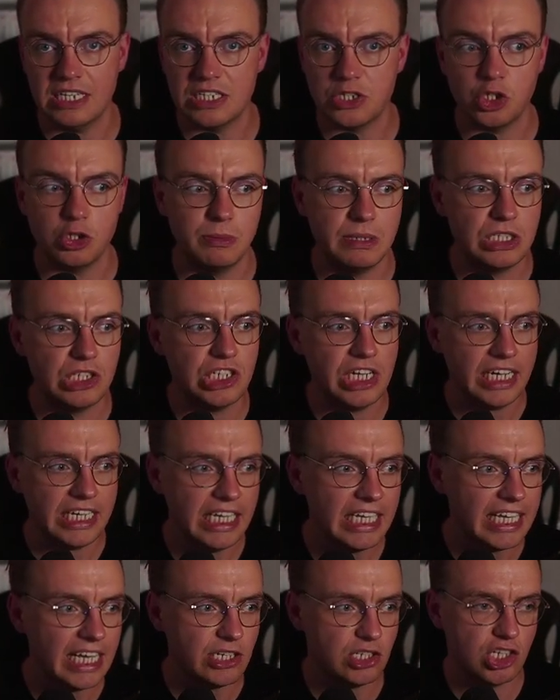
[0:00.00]
is going to be
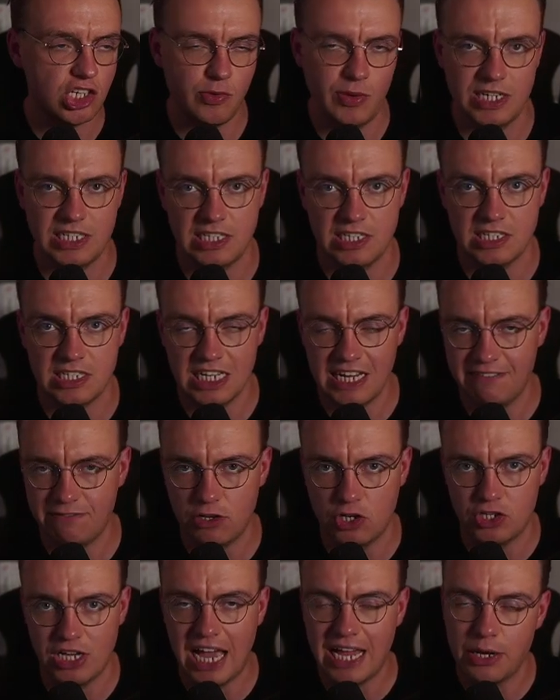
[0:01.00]
checking SQS to see if
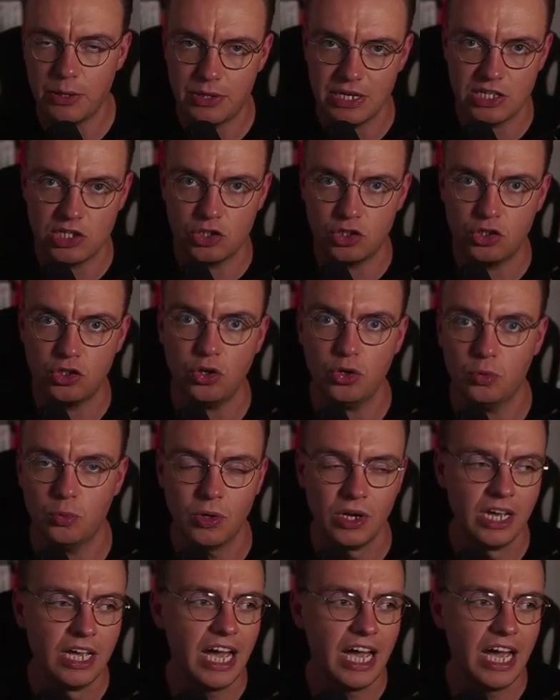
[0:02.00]
there's anything to do.